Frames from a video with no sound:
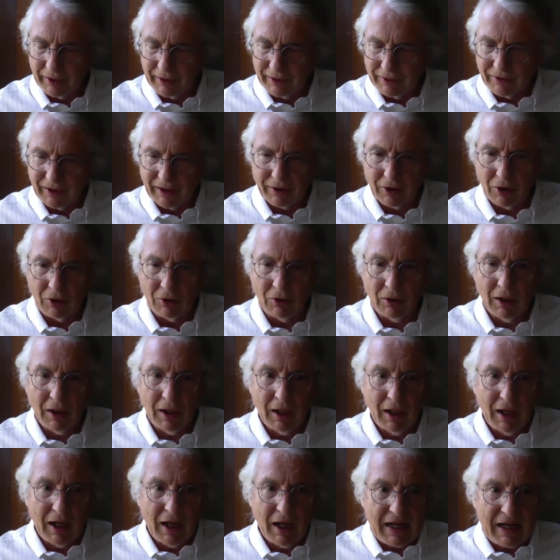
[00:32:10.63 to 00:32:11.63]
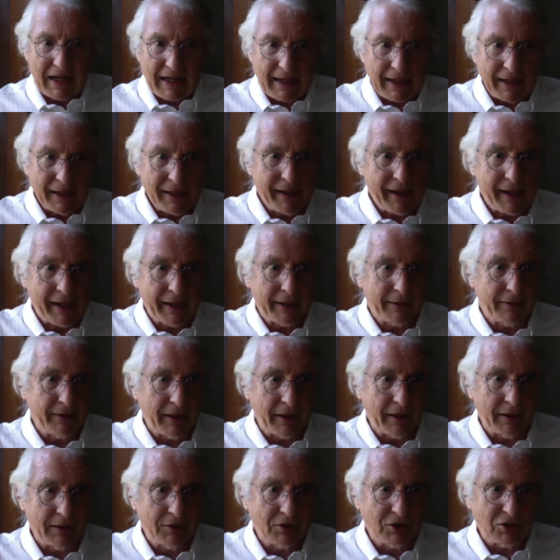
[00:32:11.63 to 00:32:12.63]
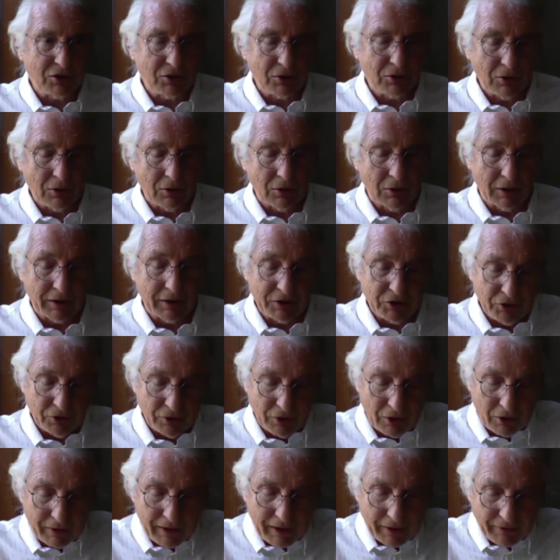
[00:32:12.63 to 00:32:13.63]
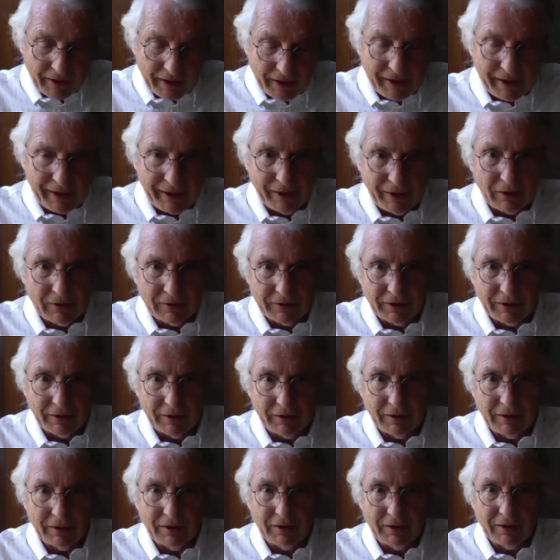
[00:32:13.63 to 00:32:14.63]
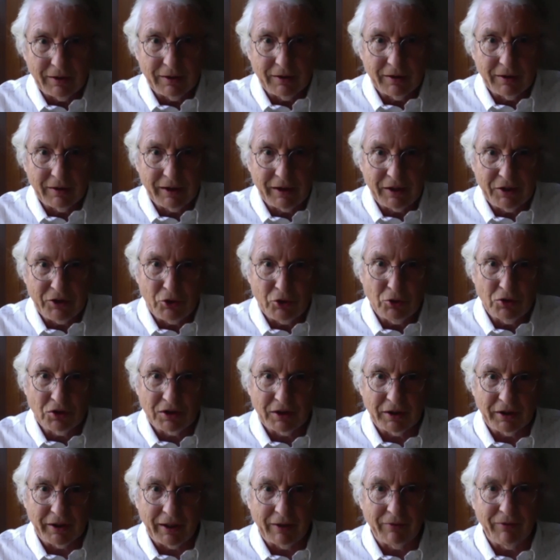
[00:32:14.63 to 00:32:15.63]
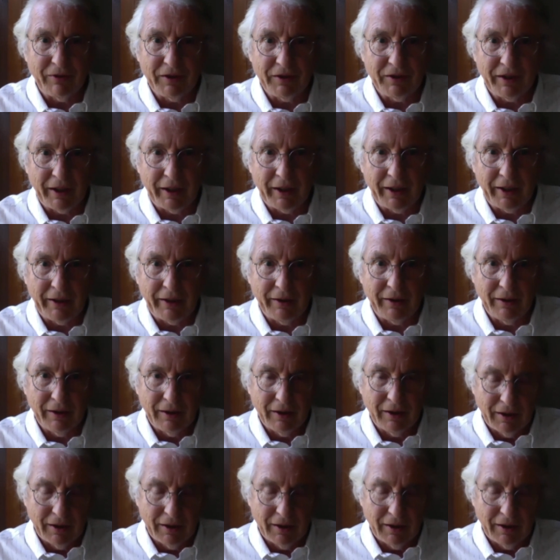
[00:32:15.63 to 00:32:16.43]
And they go, I had that in school. And that they held it, they used it every day.